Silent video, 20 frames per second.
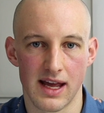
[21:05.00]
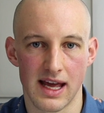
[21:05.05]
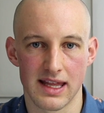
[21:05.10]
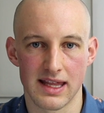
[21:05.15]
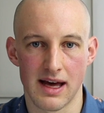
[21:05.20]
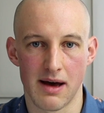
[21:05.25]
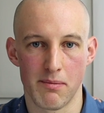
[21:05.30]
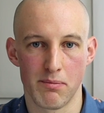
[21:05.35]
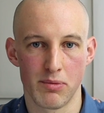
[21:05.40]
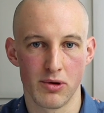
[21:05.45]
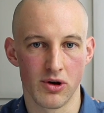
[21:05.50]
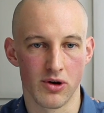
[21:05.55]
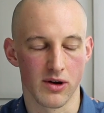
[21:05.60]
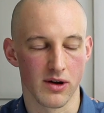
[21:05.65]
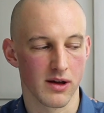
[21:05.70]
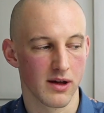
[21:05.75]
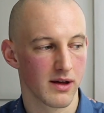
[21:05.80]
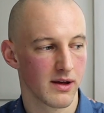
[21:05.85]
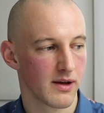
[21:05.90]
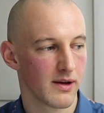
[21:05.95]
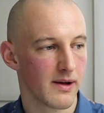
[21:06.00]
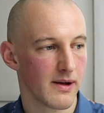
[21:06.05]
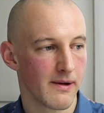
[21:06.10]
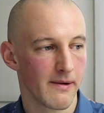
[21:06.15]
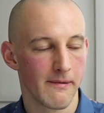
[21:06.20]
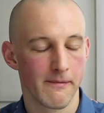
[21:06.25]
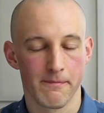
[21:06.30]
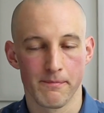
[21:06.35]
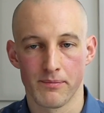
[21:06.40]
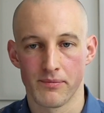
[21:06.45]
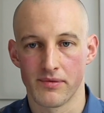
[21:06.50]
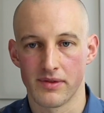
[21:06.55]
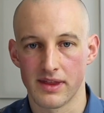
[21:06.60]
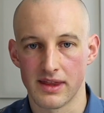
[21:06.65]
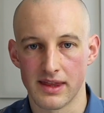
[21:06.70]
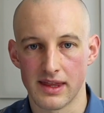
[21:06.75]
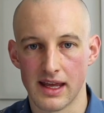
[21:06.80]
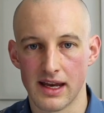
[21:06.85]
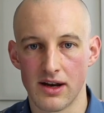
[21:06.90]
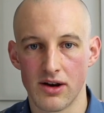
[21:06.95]
get that book,
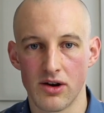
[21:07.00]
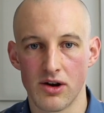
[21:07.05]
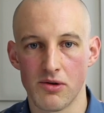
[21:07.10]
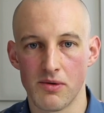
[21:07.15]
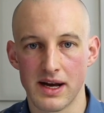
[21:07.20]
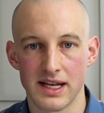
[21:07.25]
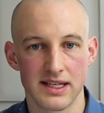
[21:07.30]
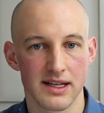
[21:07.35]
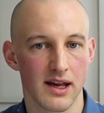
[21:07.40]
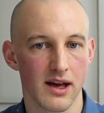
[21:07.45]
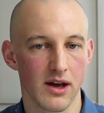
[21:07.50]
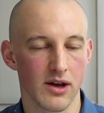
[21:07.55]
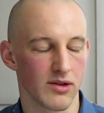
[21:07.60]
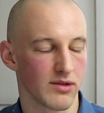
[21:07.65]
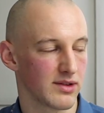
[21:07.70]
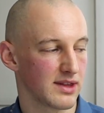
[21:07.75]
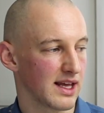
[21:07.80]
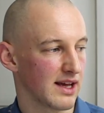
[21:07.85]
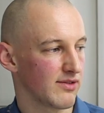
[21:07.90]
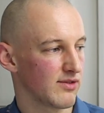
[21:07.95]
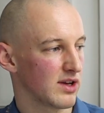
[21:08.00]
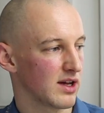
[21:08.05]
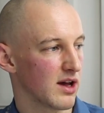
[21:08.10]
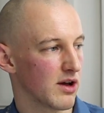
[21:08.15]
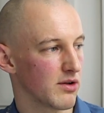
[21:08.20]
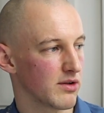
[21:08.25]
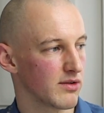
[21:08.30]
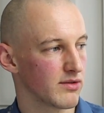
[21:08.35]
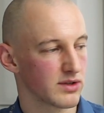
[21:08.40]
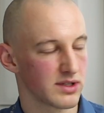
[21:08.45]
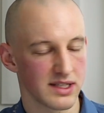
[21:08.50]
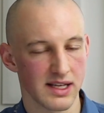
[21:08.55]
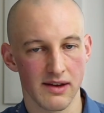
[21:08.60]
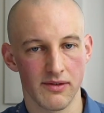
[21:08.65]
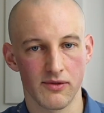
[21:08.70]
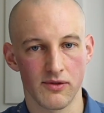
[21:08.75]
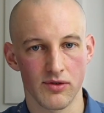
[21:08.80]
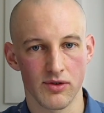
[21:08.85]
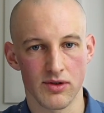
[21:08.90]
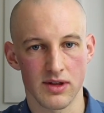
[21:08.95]
they don't know where to go. They have to go and
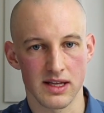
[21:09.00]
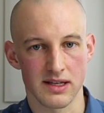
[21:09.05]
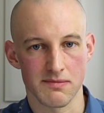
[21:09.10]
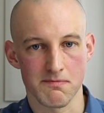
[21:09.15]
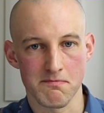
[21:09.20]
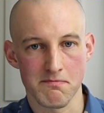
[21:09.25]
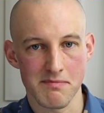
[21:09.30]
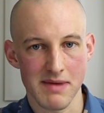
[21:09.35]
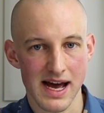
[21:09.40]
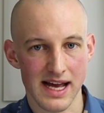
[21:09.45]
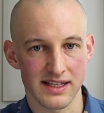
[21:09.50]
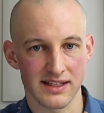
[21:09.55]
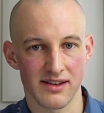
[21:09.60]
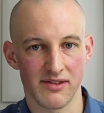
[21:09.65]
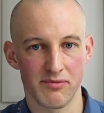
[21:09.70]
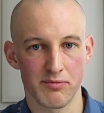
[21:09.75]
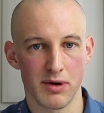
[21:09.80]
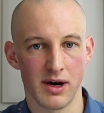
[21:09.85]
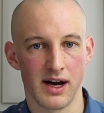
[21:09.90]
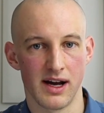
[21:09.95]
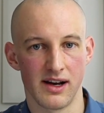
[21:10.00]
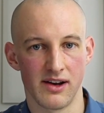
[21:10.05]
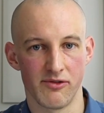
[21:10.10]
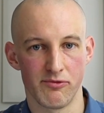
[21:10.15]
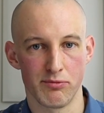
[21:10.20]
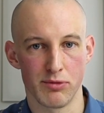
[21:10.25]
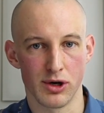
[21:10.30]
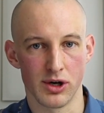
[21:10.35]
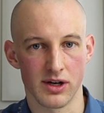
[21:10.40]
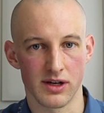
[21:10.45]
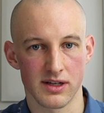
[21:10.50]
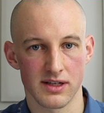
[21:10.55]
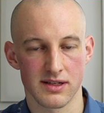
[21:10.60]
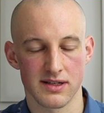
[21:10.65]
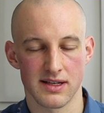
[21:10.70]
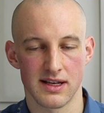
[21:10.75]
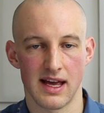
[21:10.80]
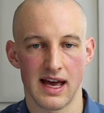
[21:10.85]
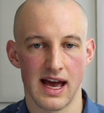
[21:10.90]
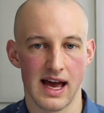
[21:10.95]
sift through this massive pile of
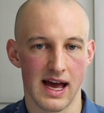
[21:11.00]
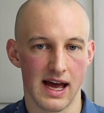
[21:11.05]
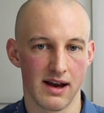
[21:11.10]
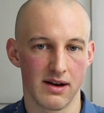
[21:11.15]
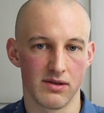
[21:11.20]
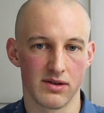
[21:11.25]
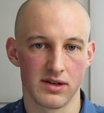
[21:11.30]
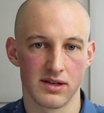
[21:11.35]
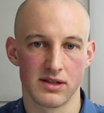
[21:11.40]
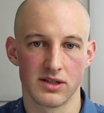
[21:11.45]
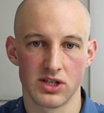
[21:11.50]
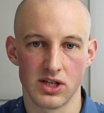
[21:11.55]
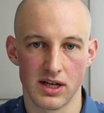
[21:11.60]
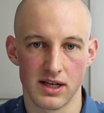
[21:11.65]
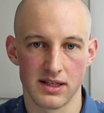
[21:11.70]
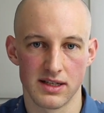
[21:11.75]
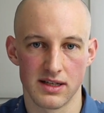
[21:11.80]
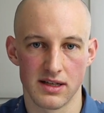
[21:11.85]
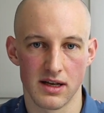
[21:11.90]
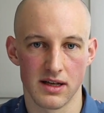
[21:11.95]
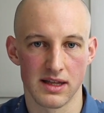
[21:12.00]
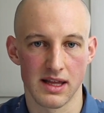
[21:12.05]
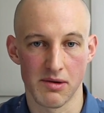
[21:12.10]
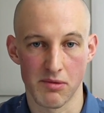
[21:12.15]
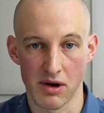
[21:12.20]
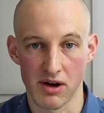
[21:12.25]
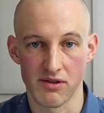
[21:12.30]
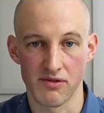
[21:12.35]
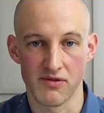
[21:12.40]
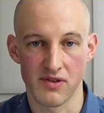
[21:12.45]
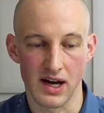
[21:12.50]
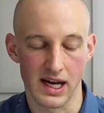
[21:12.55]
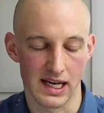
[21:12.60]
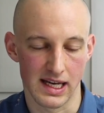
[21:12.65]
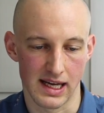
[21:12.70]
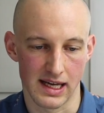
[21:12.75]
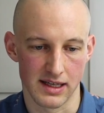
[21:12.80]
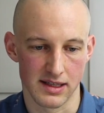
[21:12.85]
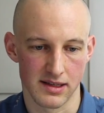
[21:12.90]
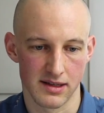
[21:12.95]
books, and chances are they won't find
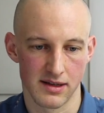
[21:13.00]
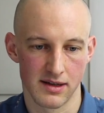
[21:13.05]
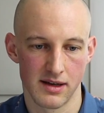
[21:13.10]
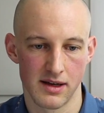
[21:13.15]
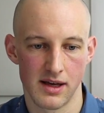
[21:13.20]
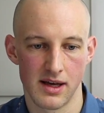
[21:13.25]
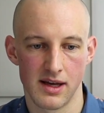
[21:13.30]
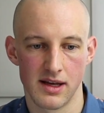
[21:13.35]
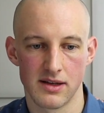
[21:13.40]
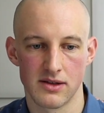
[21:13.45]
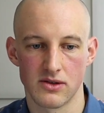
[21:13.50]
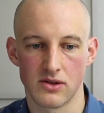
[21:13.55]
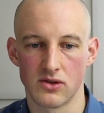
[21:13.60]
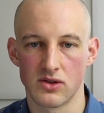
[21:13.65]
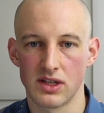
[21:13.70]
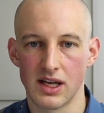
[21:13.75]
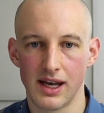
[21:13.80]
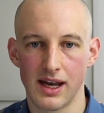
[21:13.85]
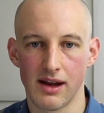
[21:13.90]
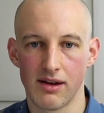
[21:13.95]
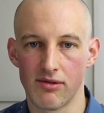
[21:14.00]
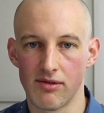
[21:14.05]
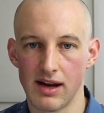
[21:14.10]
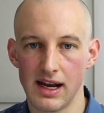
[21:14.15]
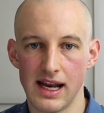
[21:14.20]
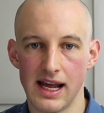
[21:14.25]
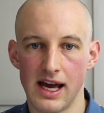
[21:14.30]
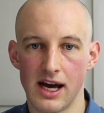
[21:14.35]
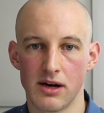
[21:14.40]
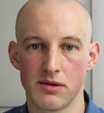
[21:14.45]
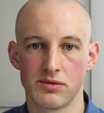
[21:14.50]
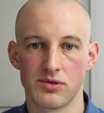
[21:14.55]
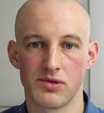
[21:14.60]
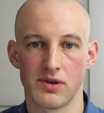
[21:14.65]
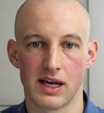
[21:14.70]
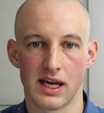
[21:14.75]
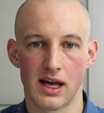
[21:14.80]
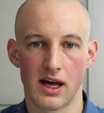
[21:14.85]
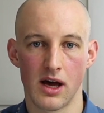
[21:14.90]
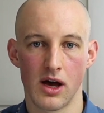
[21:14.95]
it. So studying really helps you
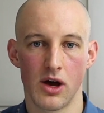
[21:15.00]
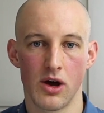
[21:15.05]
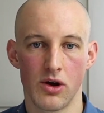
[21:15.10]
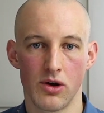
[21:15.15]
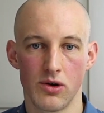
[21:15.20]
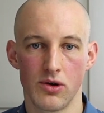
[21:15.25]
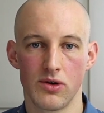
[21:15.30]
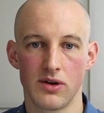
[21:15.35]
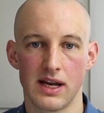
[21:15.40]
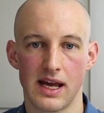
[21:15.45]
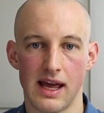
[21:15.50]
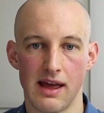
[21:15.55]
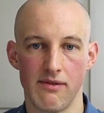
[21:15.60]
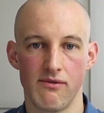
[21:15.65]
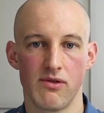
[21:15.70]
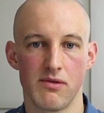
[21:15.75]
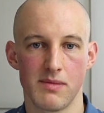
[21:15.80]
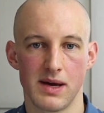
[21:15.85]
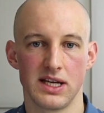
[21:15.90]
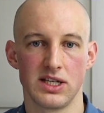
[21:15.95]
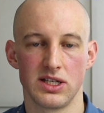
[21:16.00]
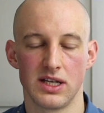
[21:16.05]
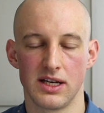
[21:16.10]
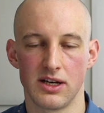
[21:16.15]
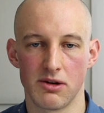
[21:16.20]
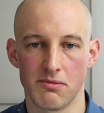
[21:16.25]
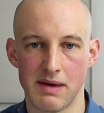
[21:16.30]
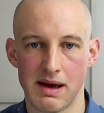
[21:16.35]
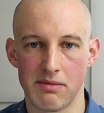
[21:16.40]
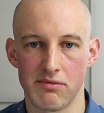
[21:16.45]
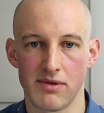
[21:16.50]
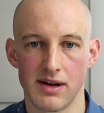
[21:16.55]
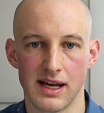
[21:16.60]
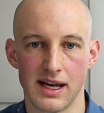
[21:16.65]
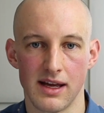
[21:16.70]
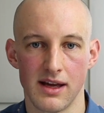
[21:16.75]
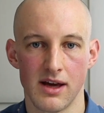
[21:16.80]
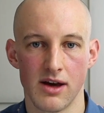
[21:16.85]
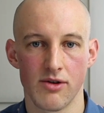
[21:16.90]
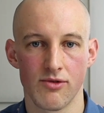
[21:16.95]
encode information in your
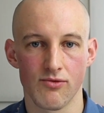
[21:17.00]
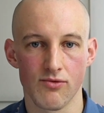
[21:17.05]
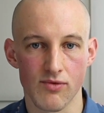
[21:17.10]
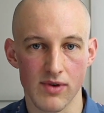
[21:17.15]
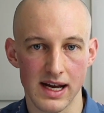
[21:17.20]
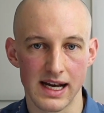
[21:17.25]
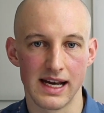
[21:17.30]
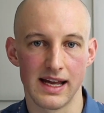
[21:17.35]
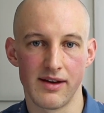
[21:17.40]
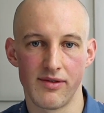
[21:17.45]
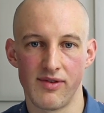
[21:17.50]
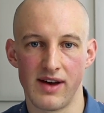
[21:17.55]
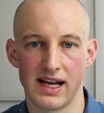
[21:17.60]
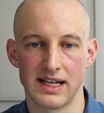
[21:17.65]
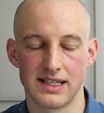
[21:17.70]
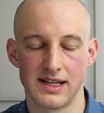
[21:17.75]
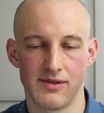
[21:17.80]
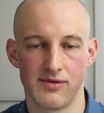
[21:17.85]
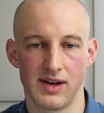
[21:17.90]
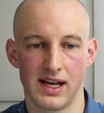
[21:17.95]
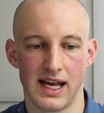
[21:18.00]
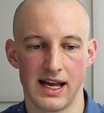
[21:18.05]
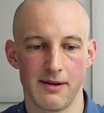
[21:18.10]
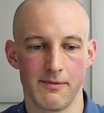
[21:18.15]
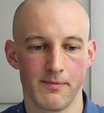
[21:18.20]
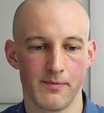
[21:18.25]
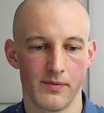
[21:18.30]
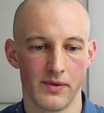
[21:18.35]
memory really effectively